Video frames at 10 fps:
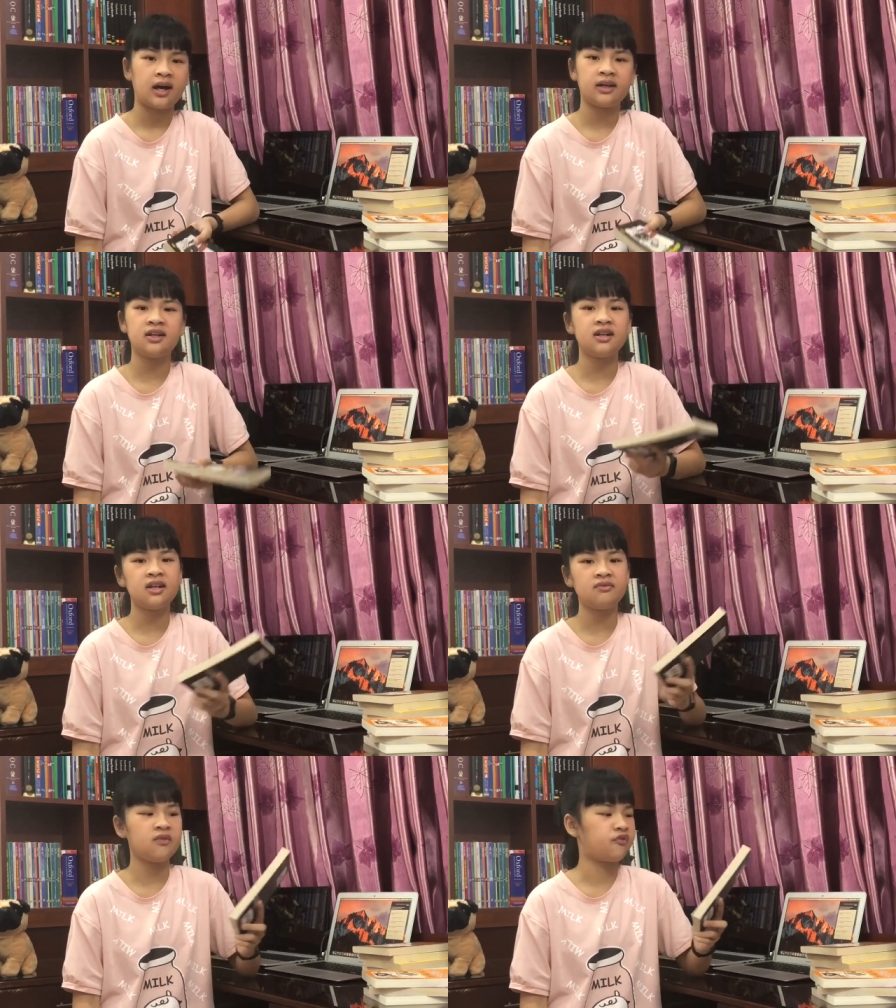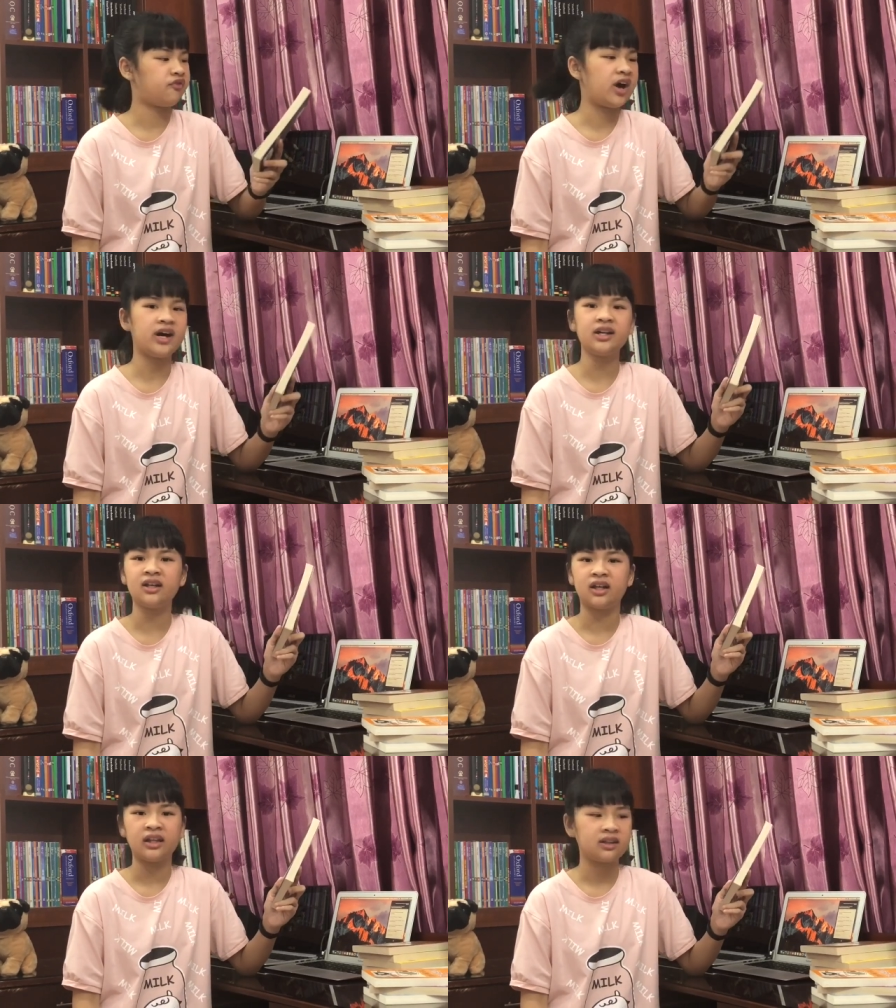I didn't even
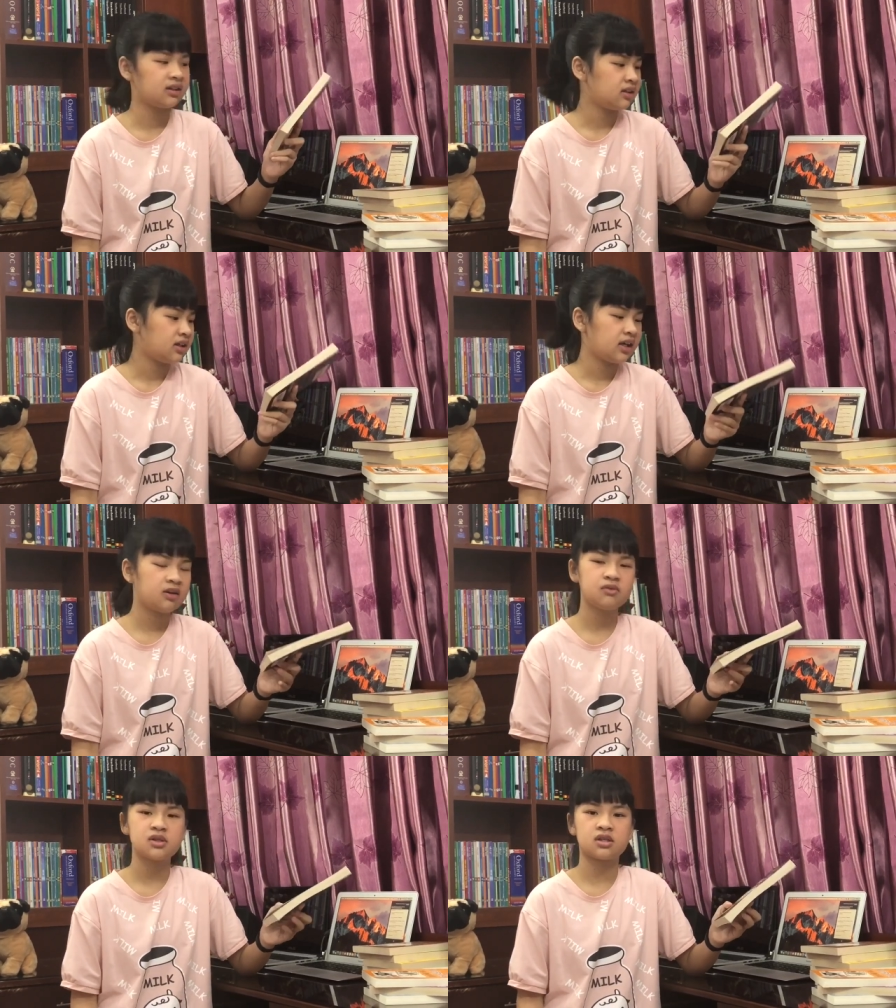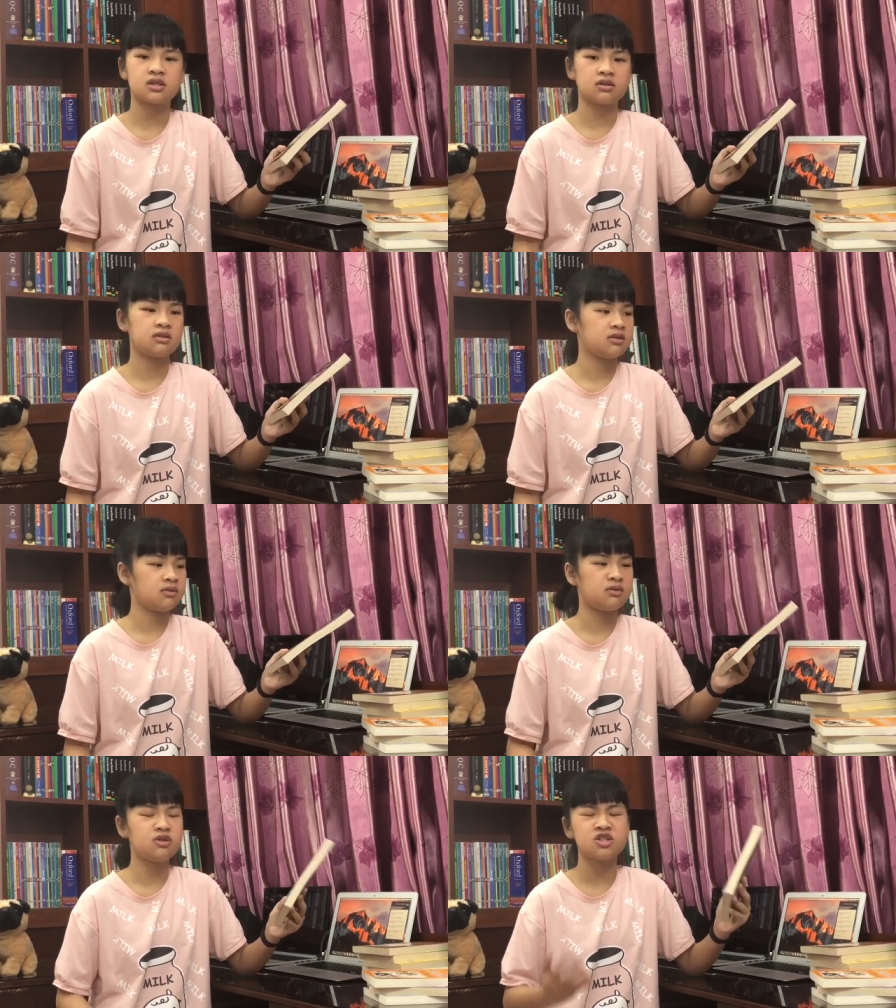find it. It was
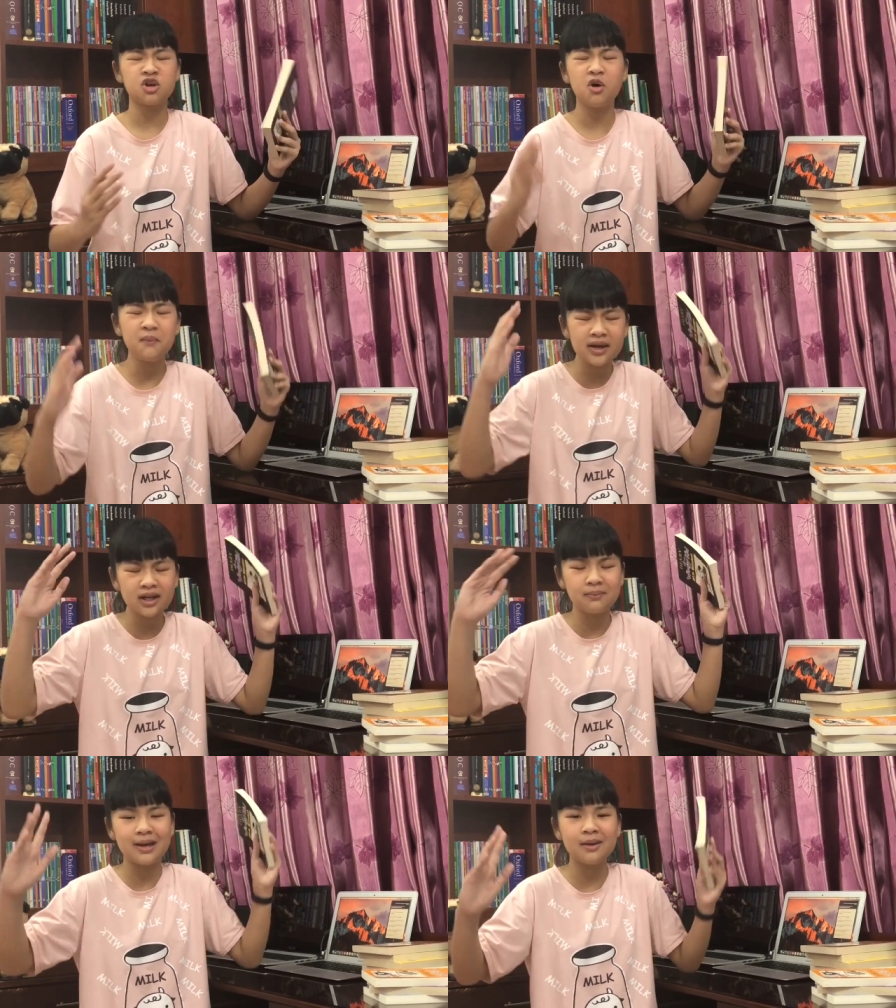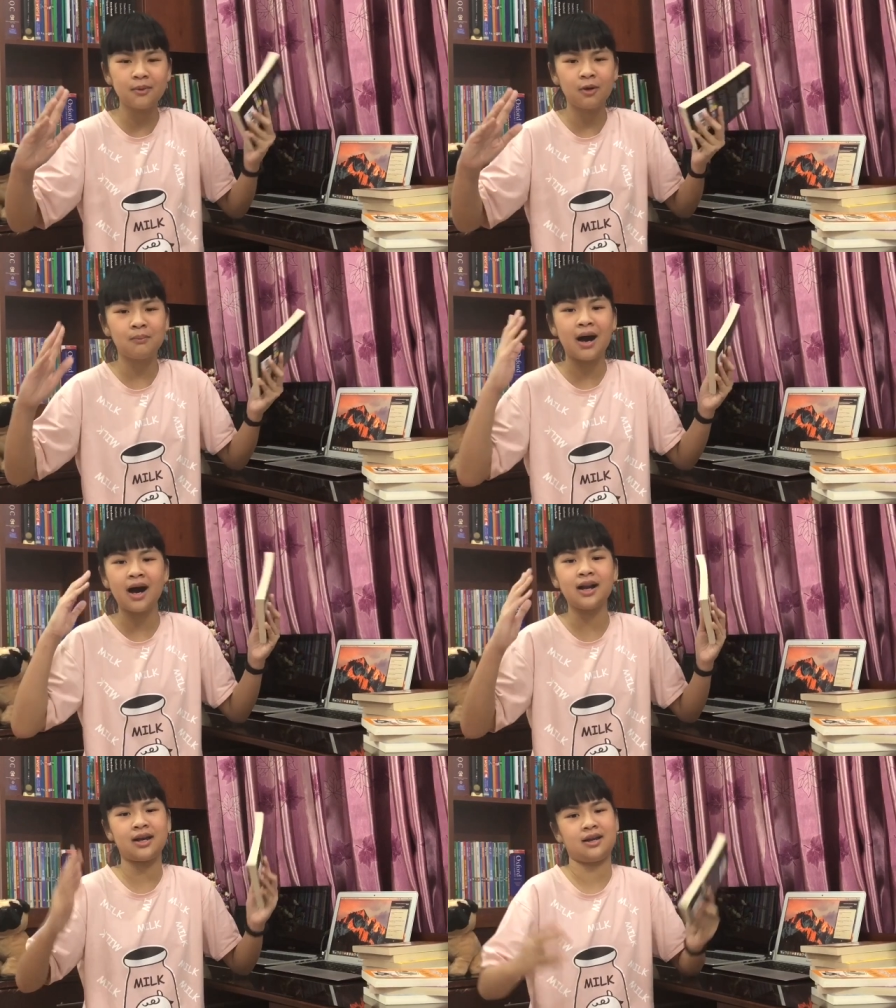so many people
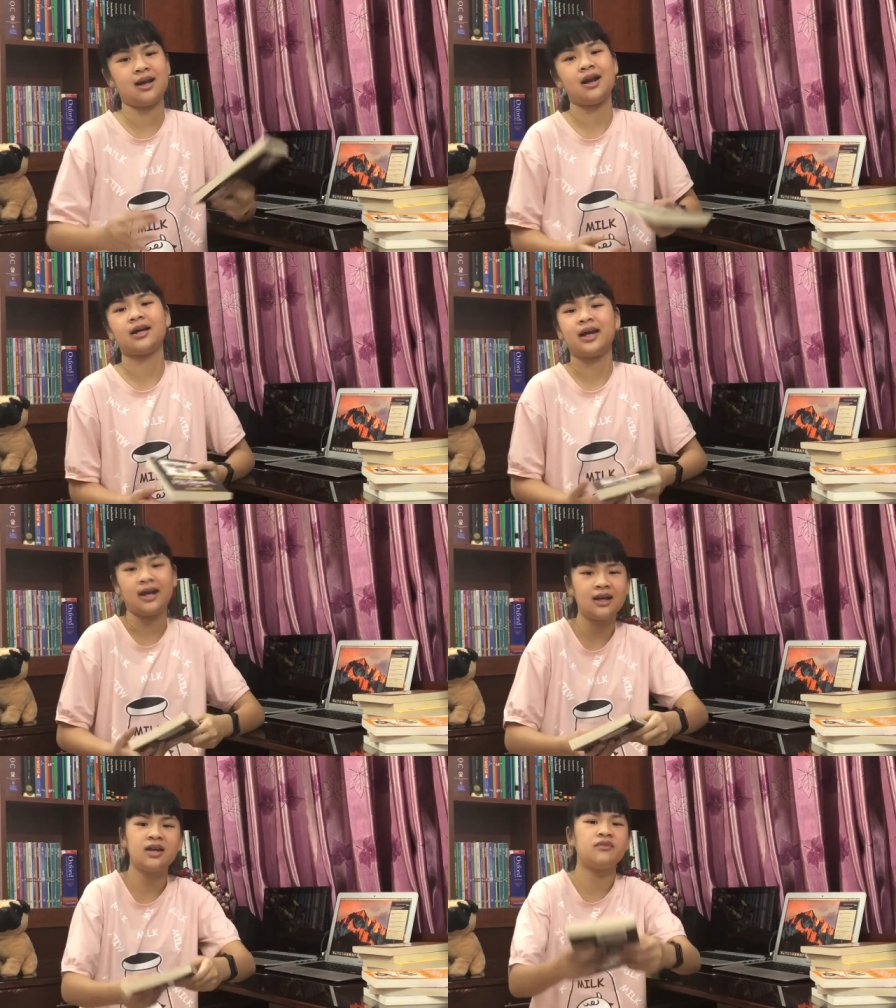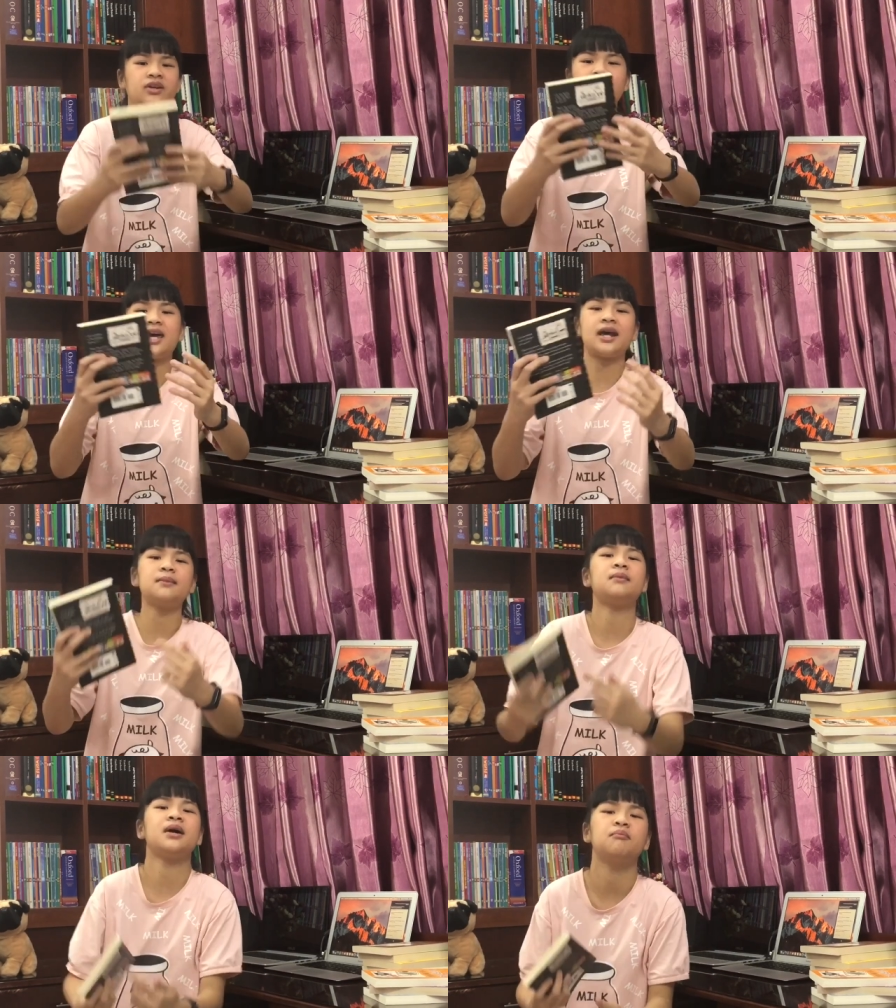bought it and I can't even
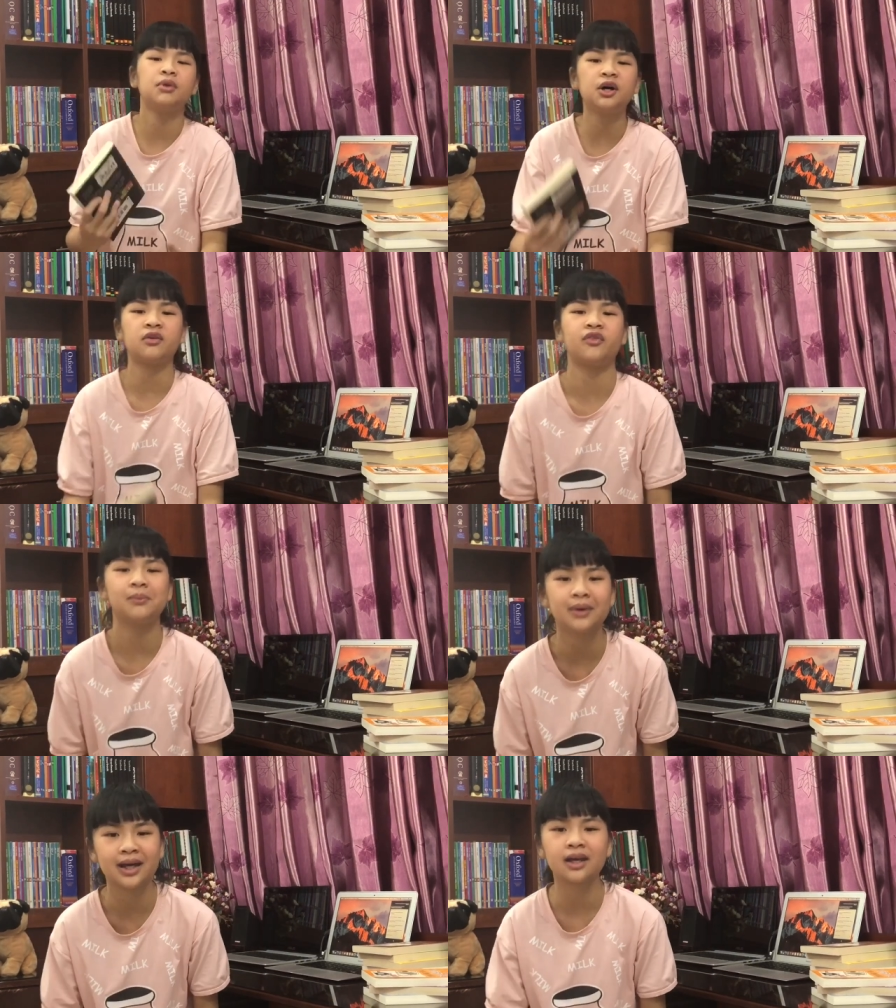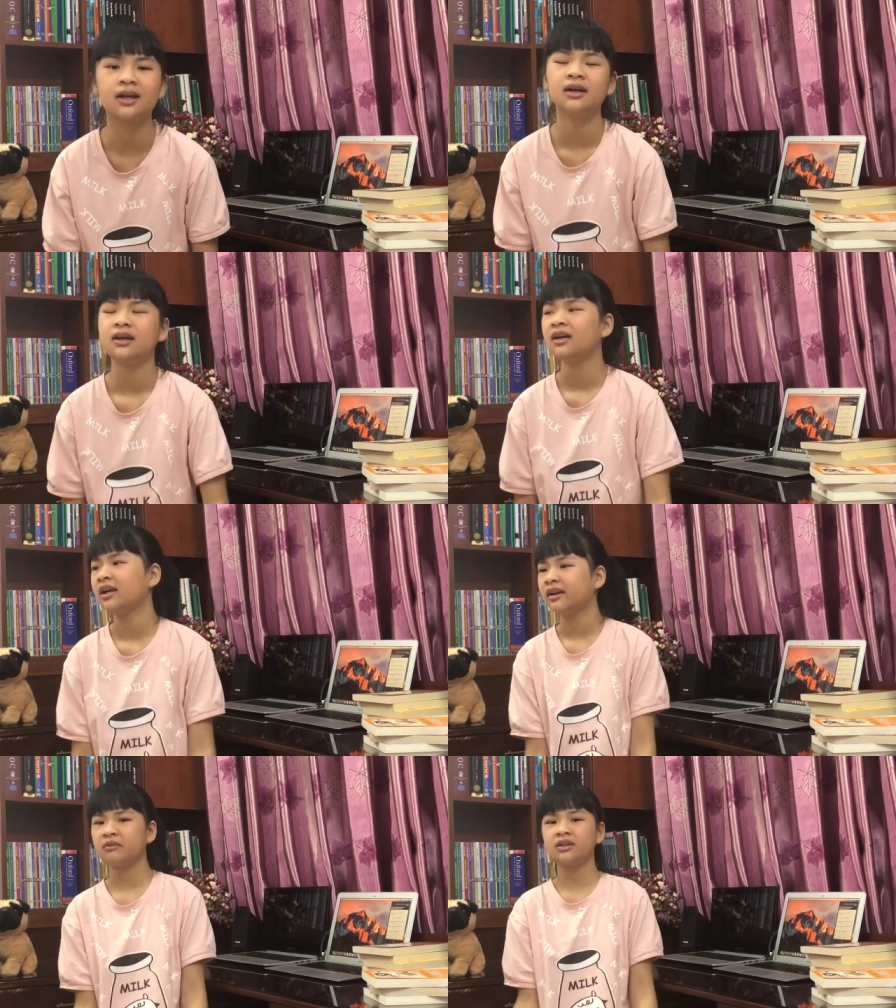get my book for me.
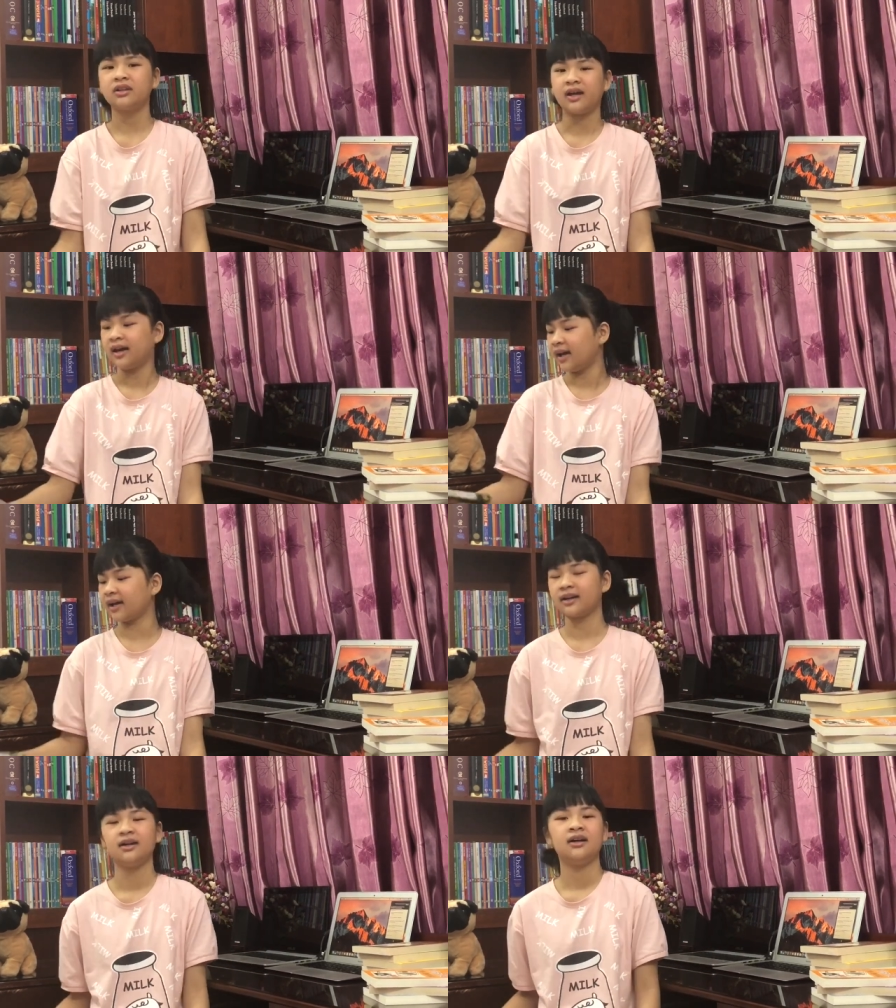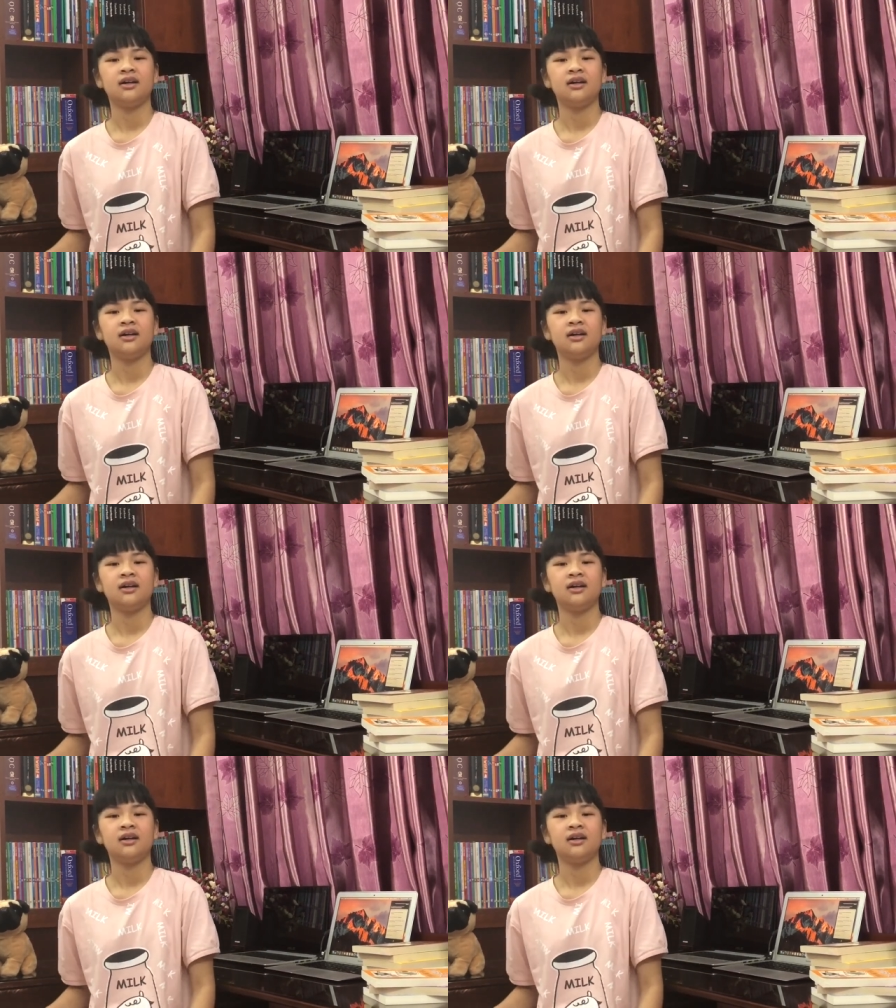And what the heck?